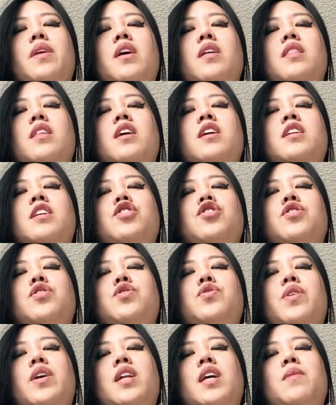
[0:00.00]
The initial
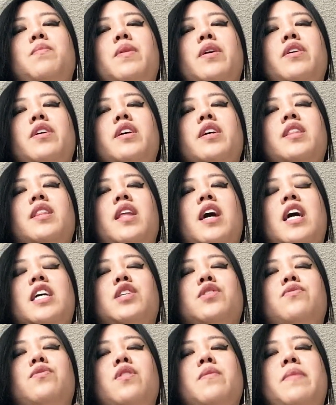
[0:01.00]
training period
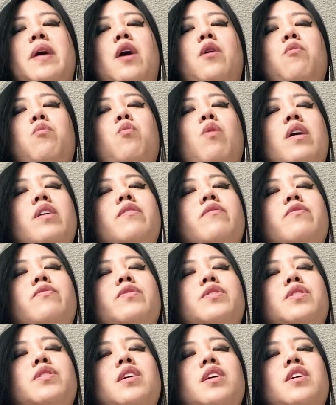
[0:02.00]
lasts for about one
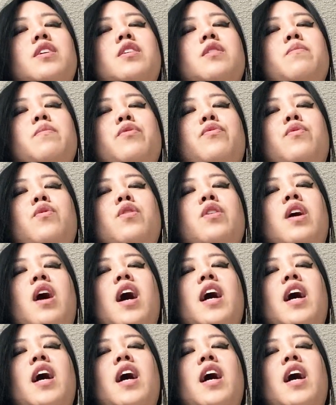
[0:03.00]
full year before